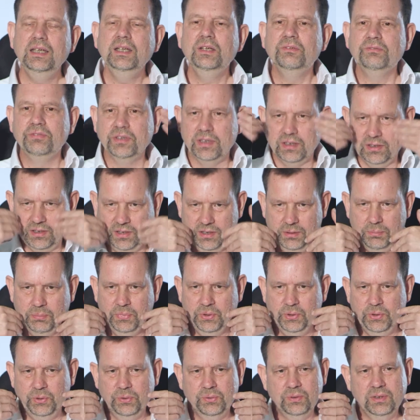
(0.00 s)
the inverted
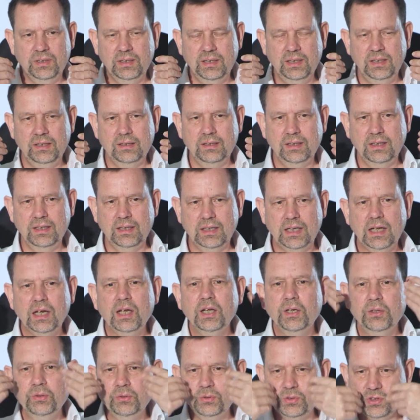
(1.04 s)
moon, the
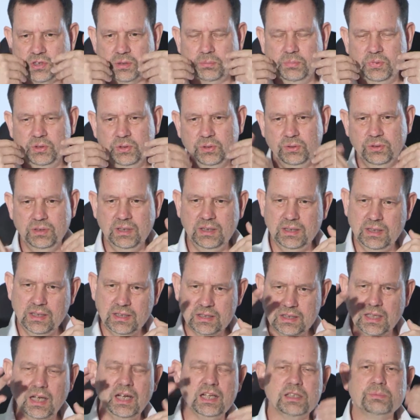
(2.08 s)
closed moon in
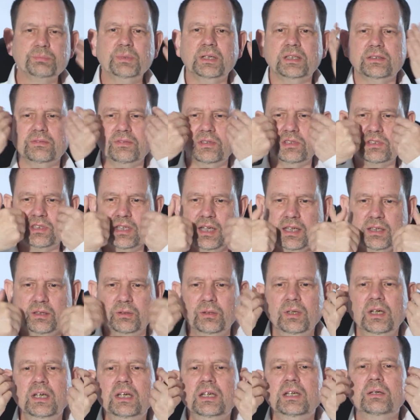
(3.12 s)
its last part of the
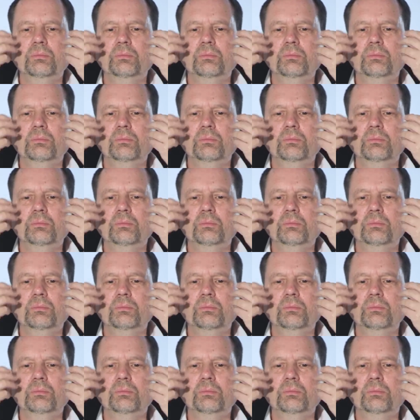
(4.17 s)
cycle,